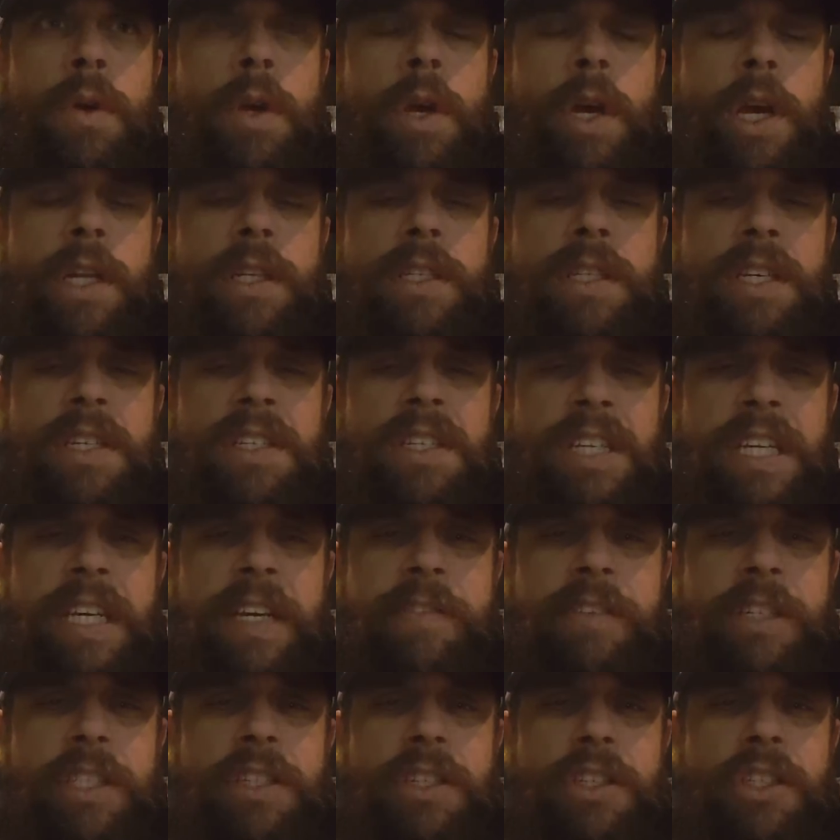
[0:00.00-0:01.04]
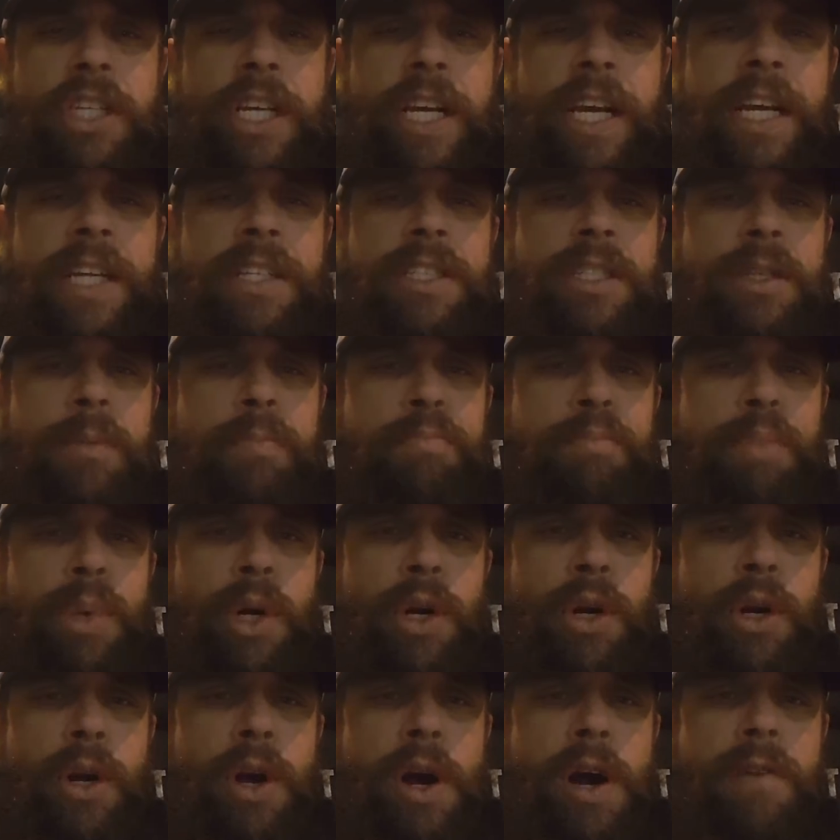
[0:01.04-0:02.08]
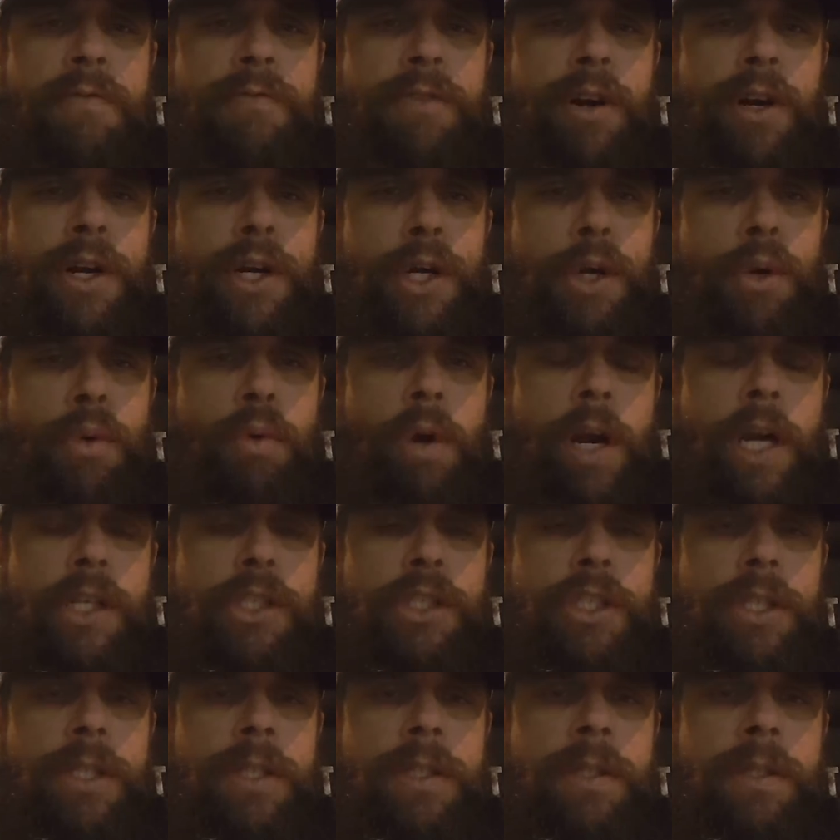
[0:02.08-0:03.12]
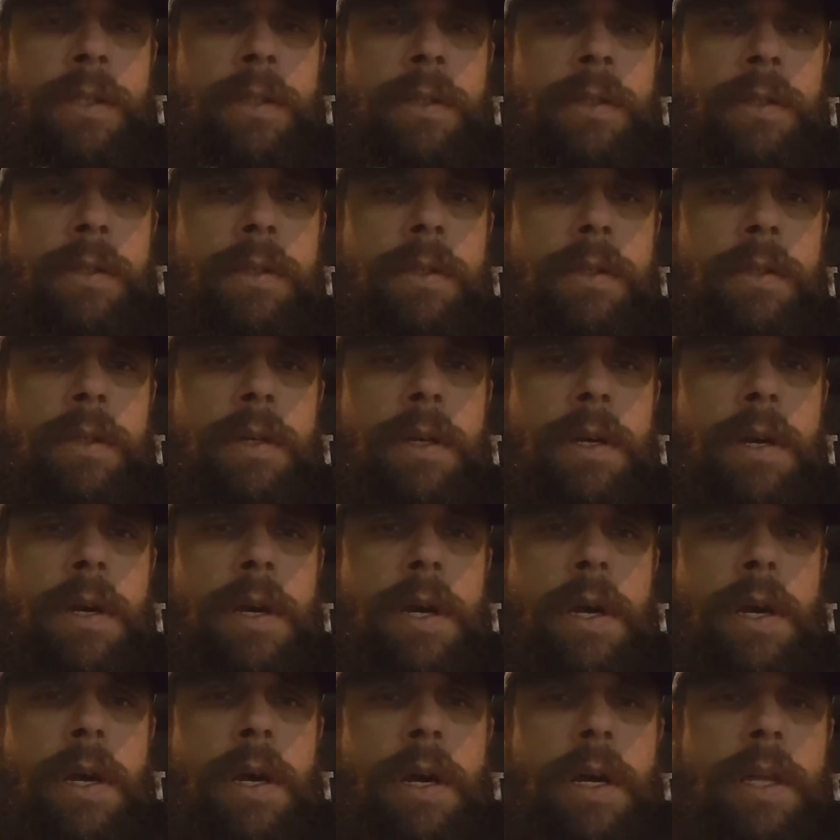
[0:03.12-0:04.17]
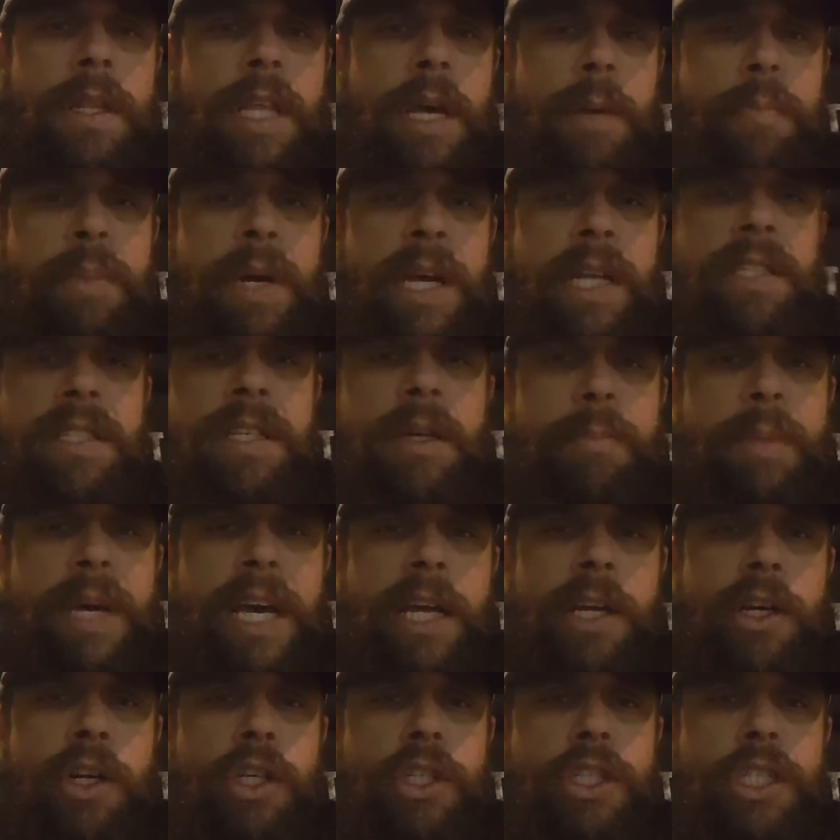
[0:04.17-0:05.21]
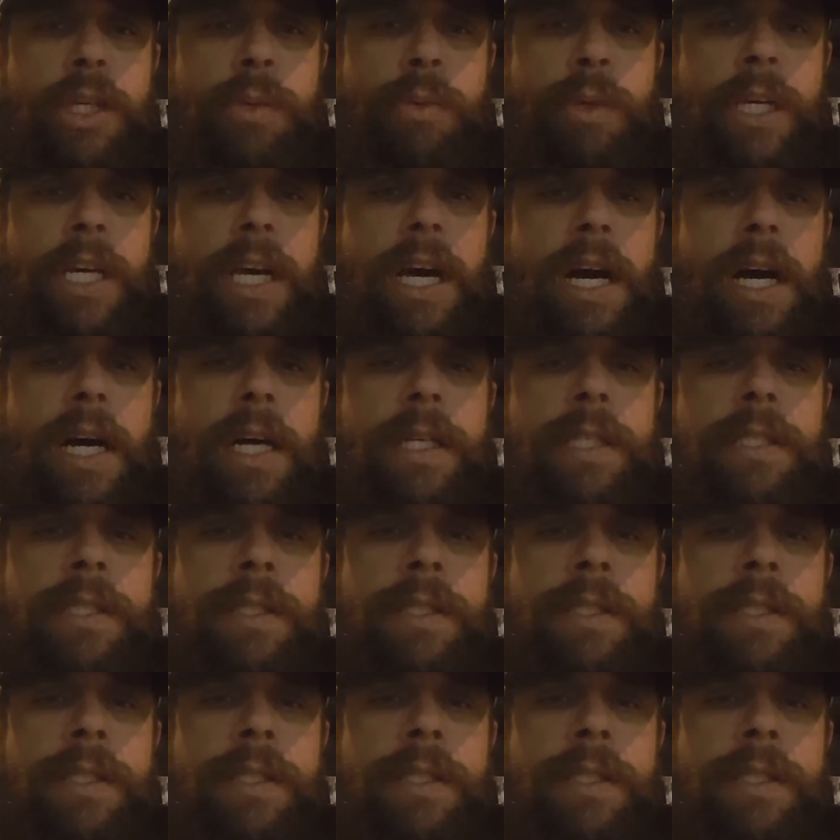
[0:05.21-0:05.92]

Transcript: it doesn't give us a chance to burn off our aggression, that pent up energy we got,